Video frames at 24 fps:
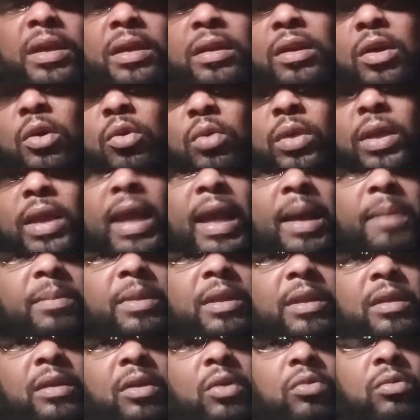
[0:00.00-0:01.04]
man. No
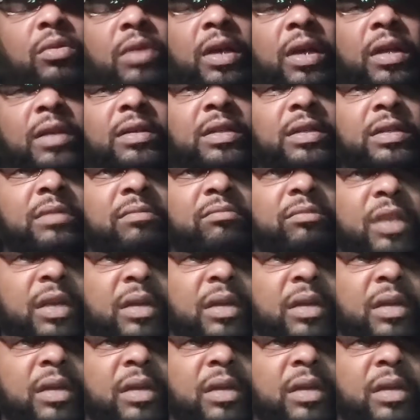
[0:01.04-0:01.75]
gambling, no nothing. Just